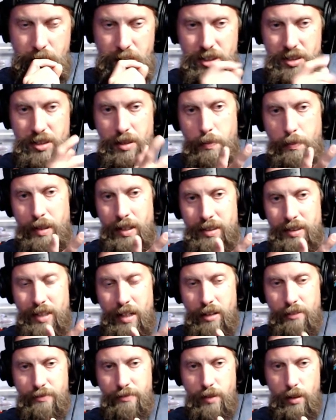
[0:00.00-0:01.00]
it just
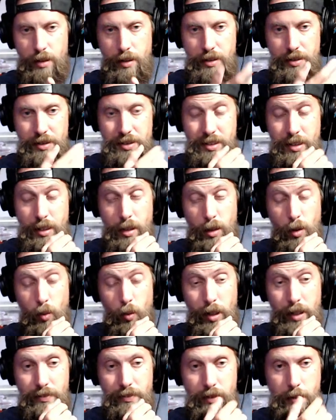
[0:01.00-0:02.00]
depends how far you're sitting
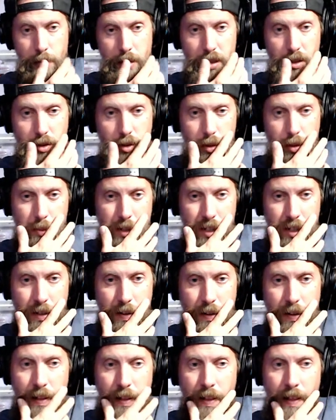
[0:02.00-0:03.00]
away from it, you know what I
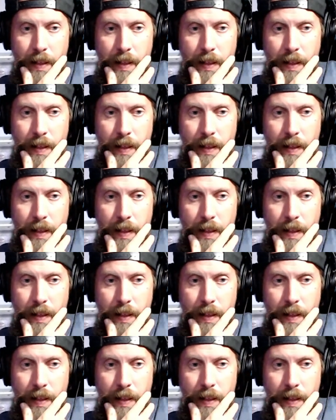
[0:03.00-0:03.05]
mean?